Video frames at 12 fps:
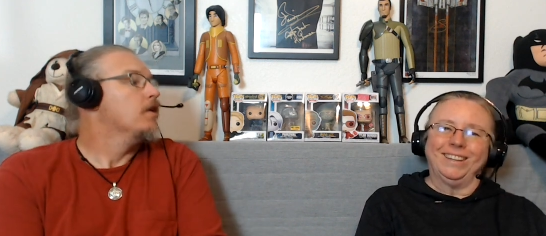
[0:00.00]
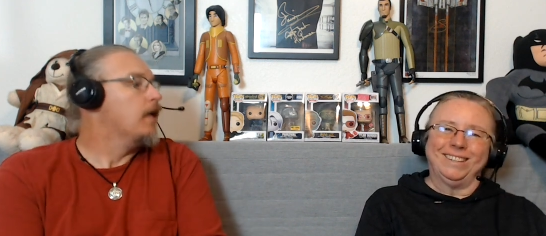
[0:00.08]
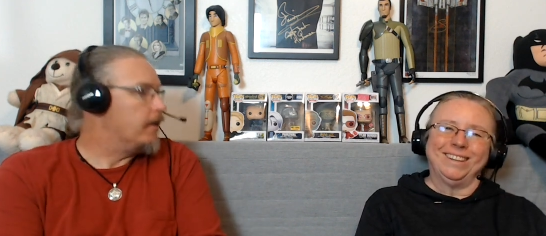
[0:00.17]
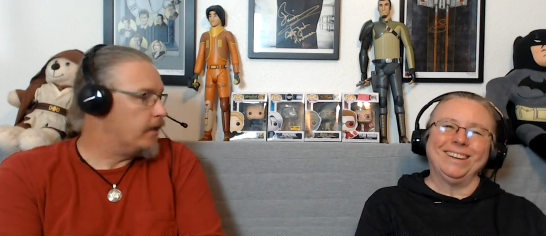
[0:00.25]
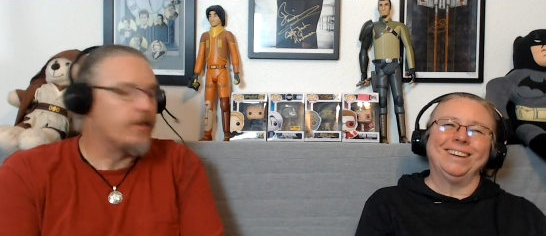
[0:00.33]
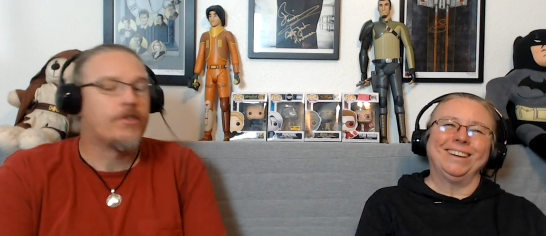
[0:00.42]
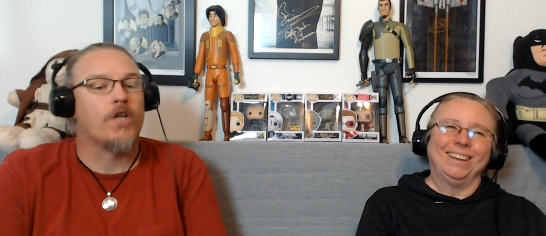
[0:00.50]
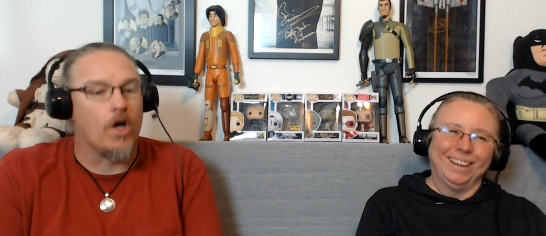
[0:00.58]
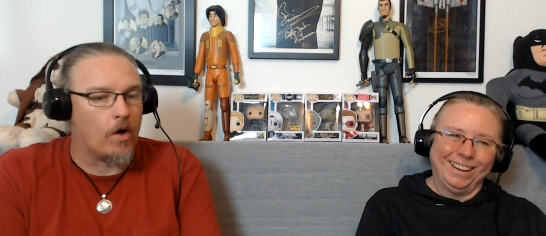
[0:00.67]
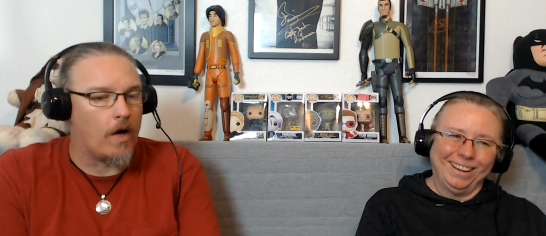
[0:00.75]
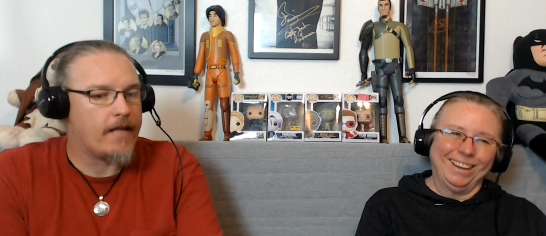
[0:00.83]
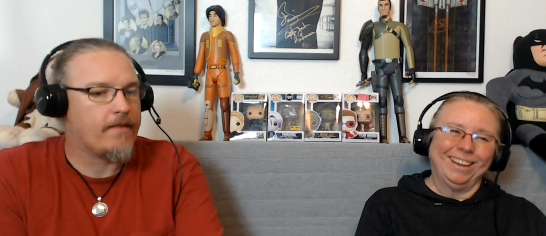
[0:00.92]
Speaker 1: And, and
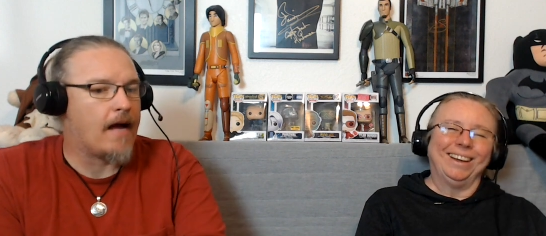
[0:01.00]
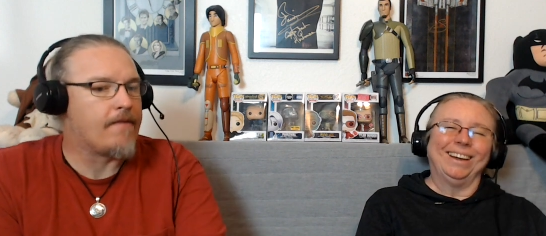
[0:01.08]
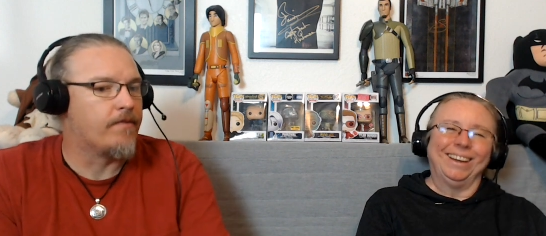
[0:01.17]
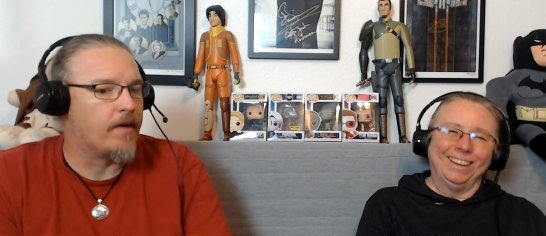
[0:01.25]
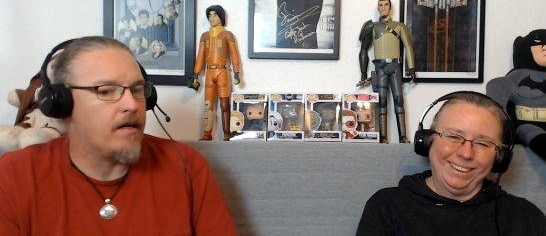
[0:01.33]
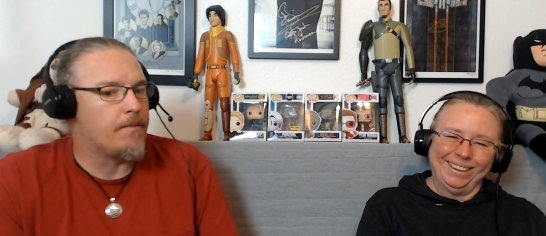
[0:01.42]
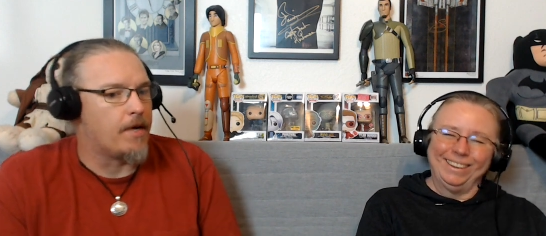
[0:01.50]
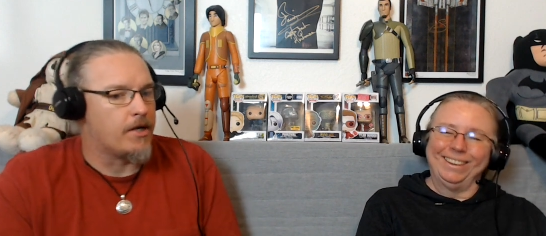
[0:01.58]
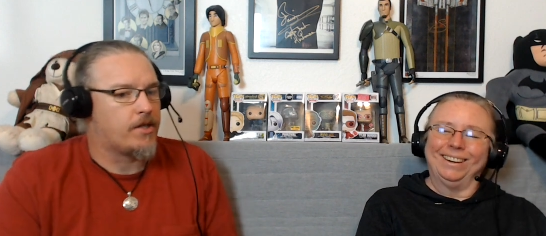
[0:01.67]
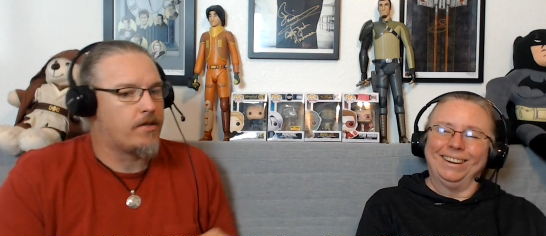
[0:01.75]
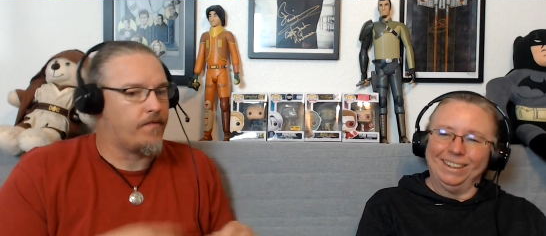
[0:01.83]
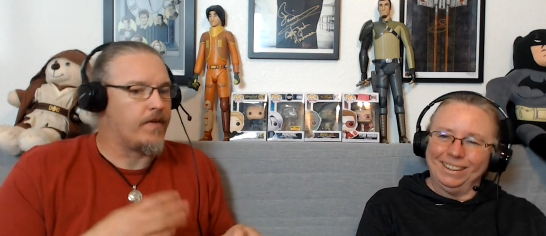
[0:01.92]
so I, I very
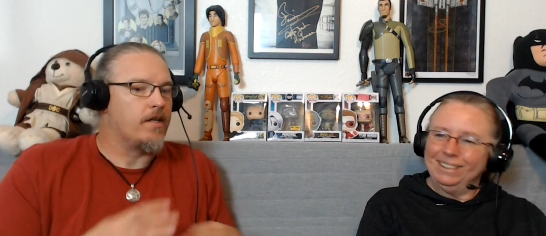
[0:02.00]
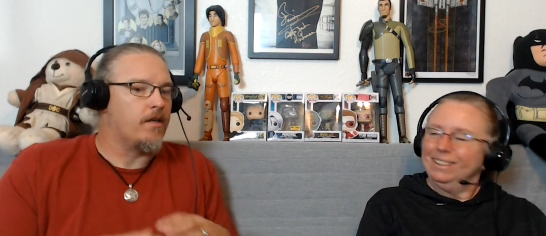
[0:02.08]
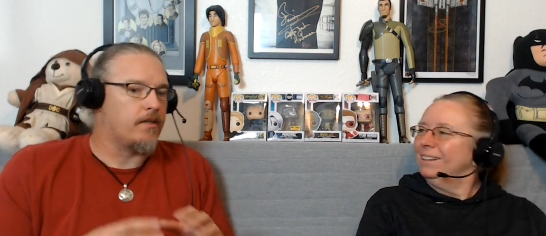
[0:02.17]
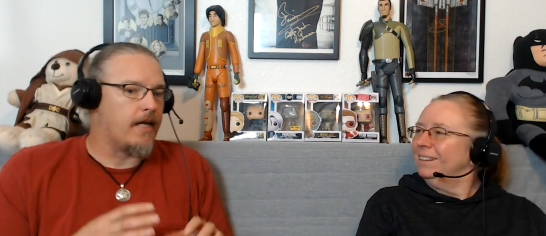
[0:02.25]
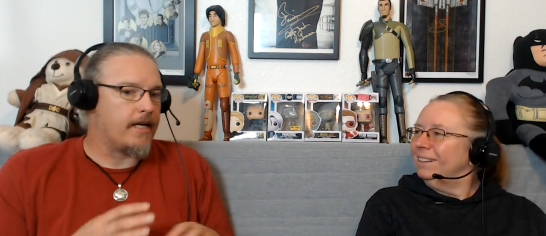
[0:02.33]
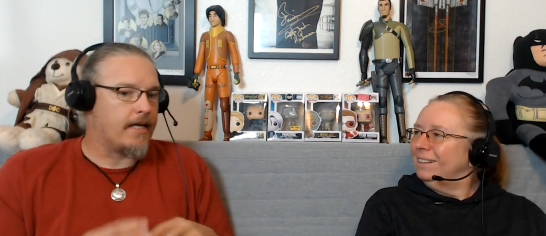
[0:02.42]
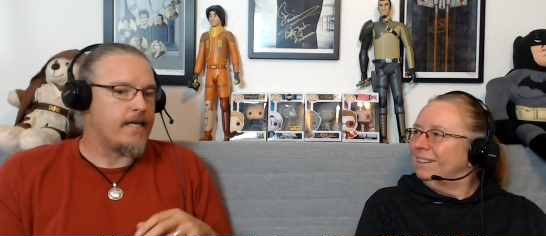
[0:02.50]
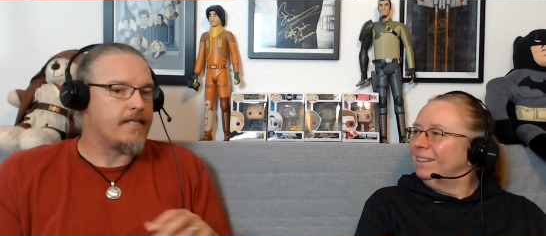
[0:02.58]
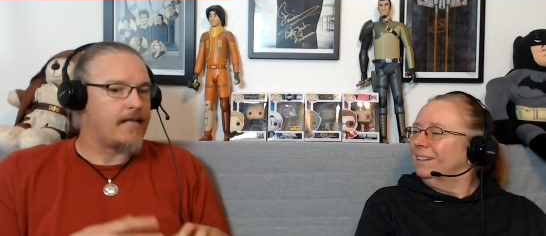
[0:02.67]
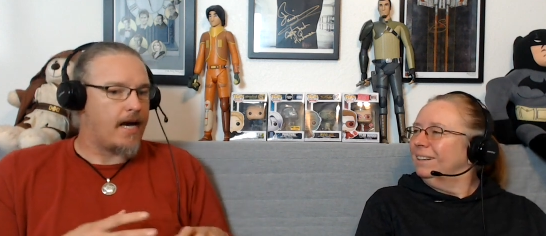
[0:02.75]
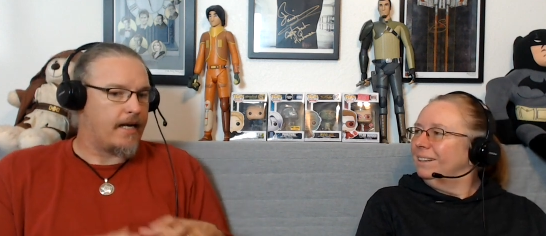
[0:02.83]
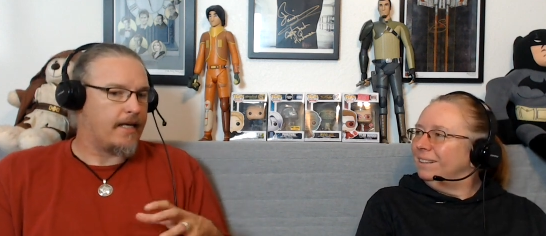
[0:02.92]
much feel like he's
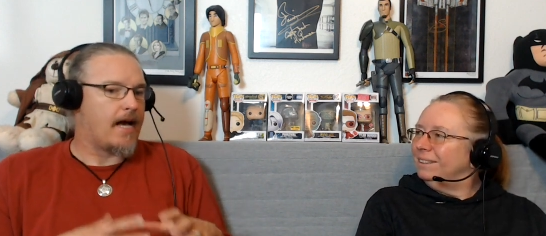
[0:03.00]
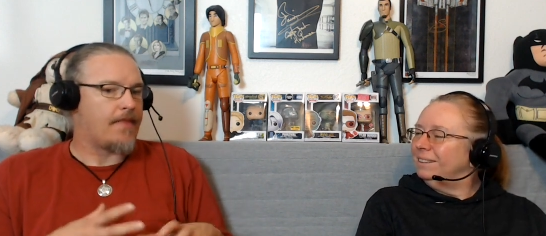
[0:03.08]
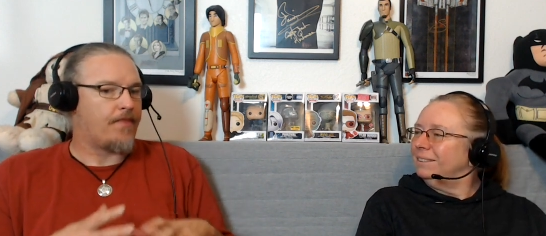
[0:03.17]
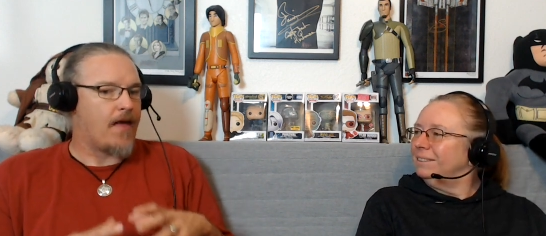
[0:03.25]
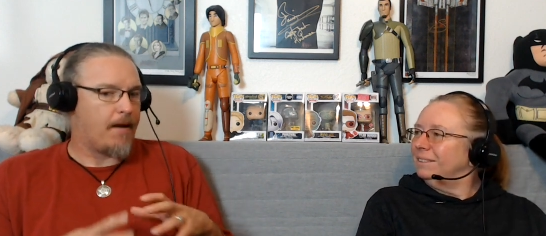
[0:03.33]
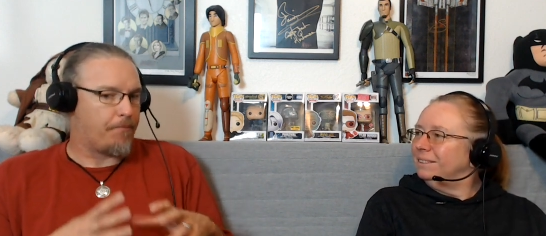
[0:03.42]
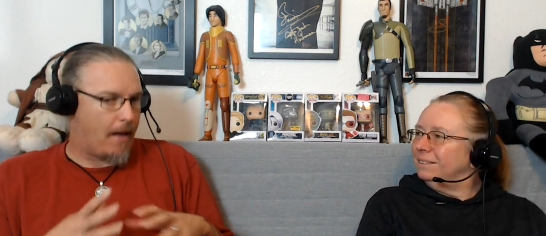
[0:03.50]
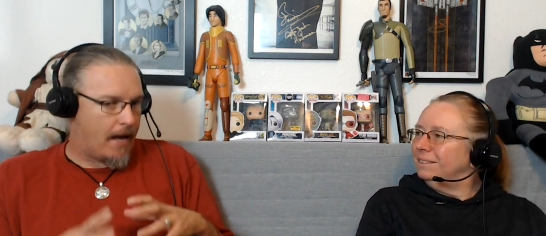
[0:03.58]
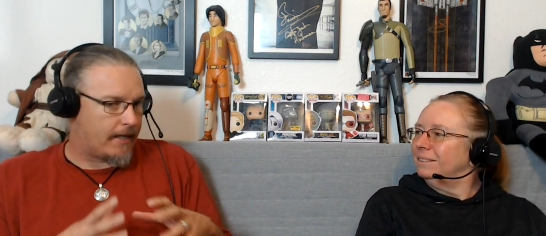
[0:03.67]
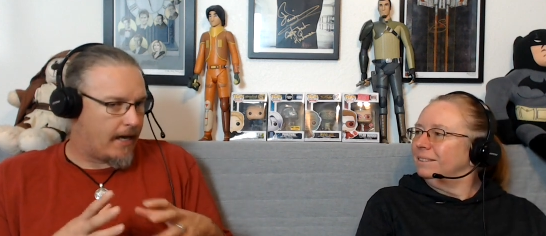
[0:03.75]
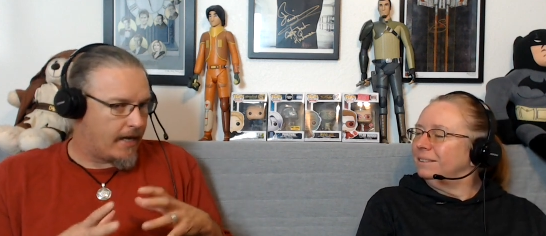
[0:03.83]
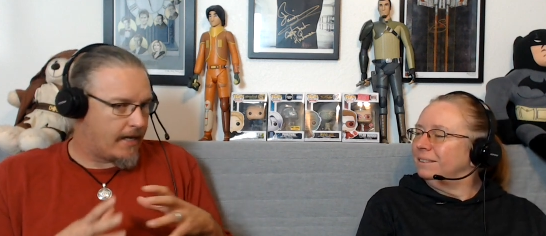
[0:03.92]
kind of got that
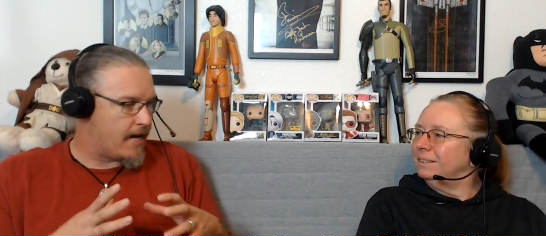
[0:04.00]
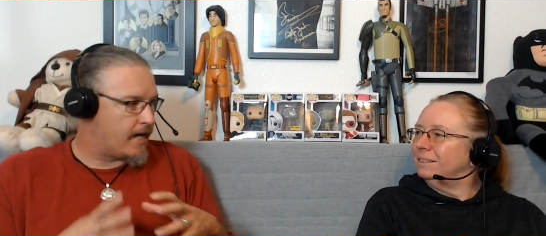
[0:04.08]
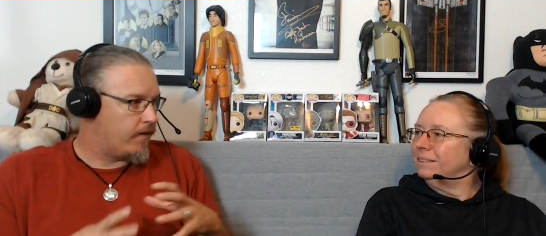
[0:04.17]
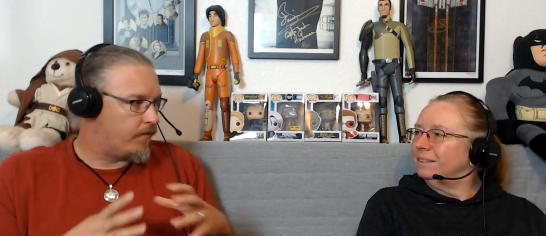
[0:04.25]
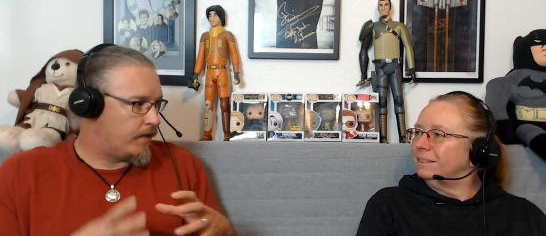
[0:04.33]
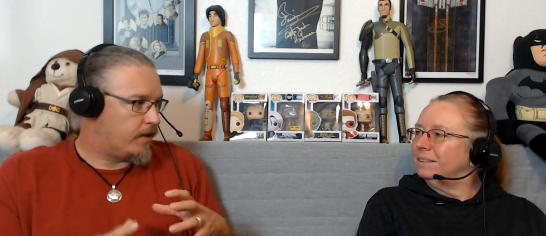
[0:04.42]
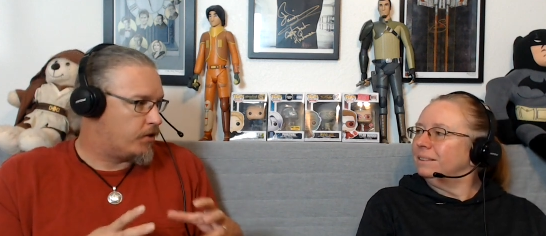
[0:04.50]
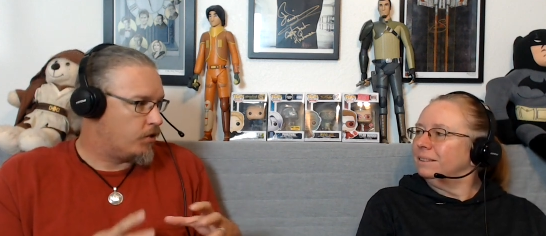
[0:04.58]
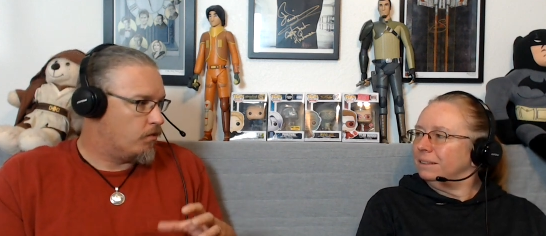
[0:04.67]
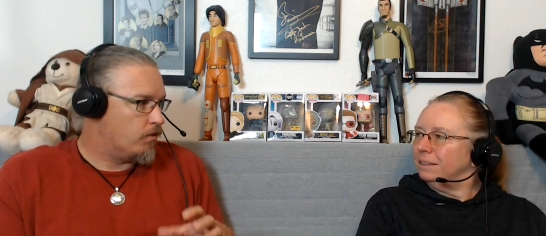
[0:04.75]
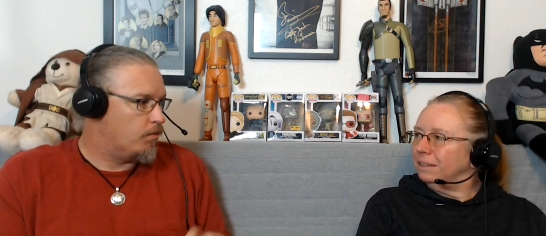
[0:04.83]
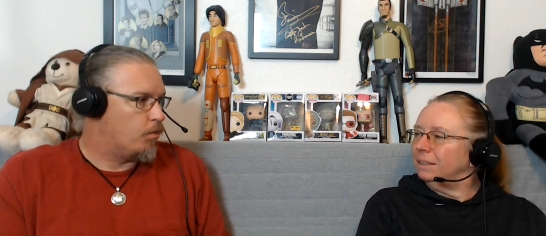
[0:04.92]
bad guy kind of feel
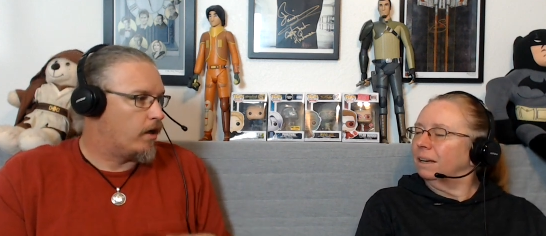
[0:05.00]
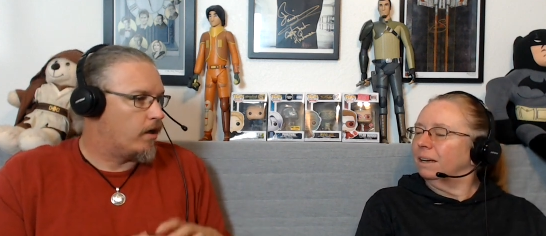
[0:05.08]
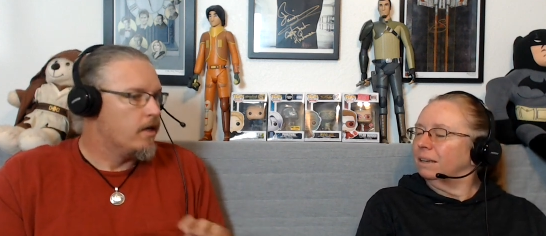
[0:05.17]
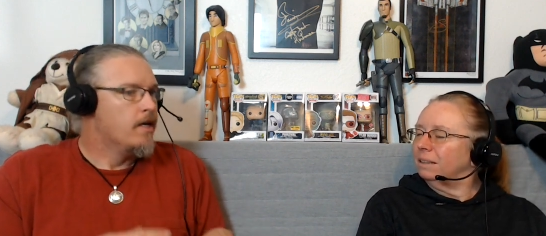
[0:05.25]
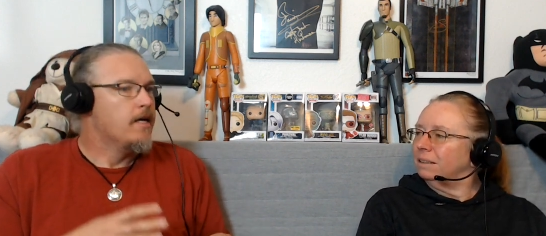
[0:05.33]
to him where yeah.